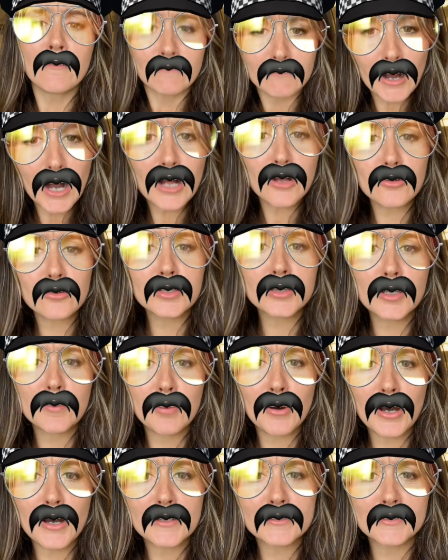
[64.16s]
following the
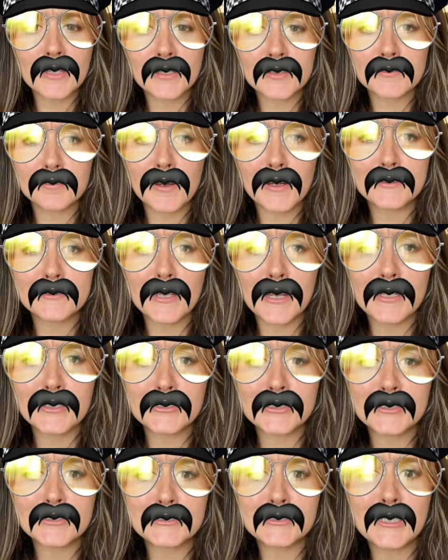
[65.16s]
pause
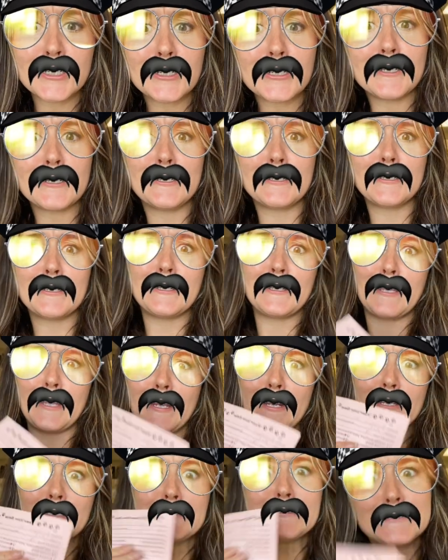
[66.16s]
expectations, you're gonna
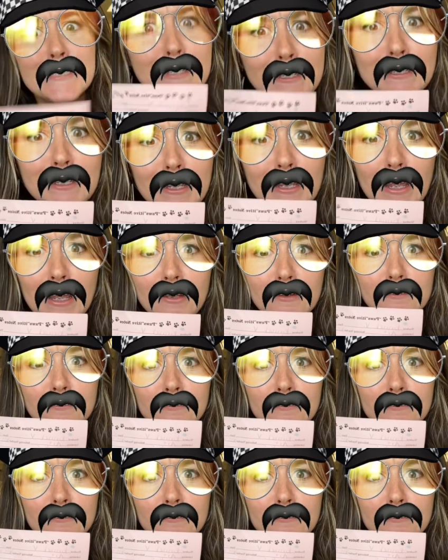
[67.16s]
get a ticket.